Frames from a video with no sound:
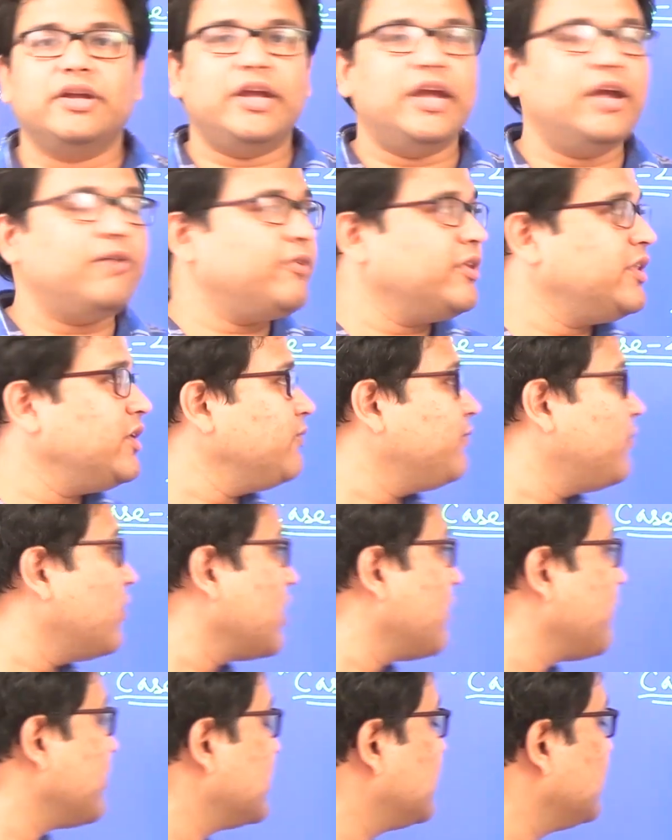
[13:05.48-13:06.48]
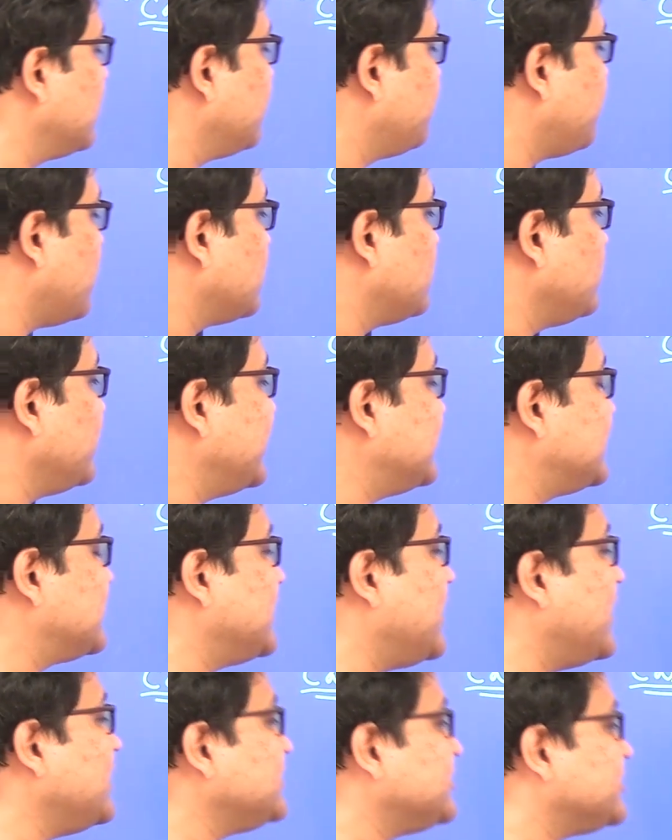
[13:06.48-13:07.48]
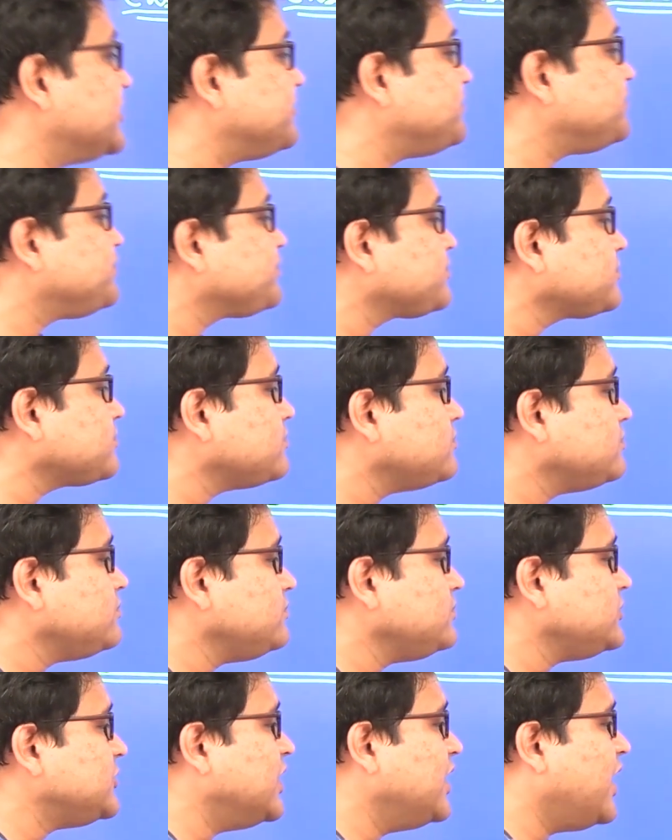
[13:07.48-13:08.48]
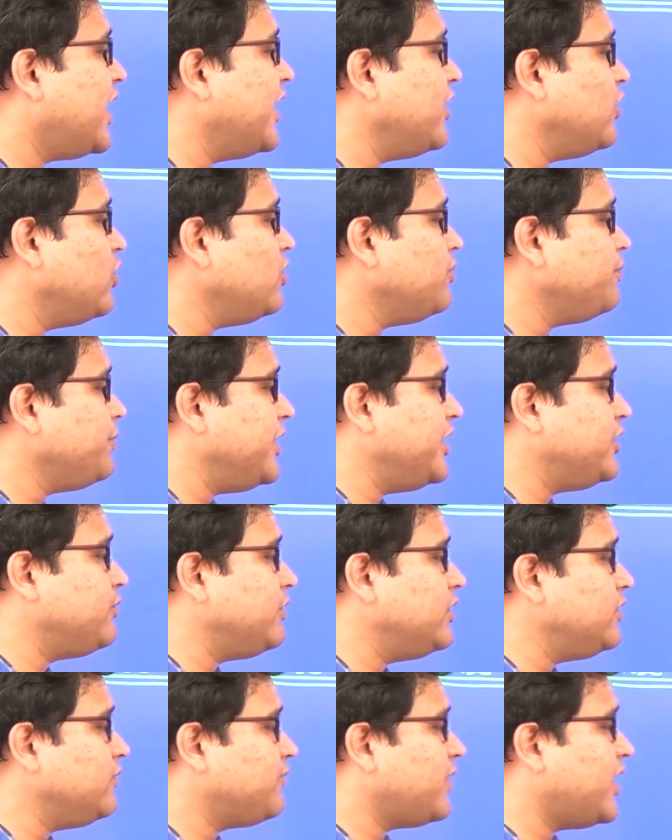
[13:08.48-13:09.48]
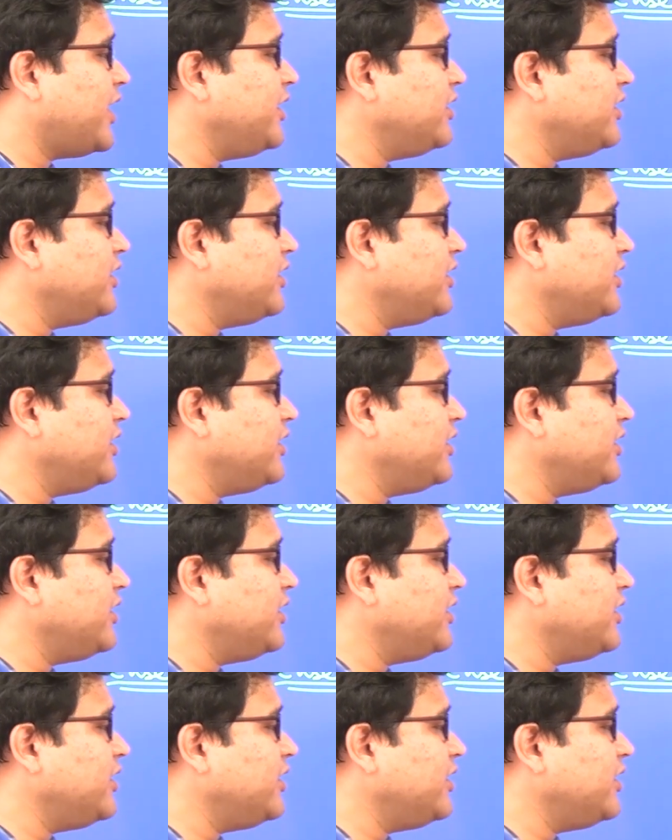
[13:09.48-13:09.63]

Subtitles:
everything for today's class. I hope it will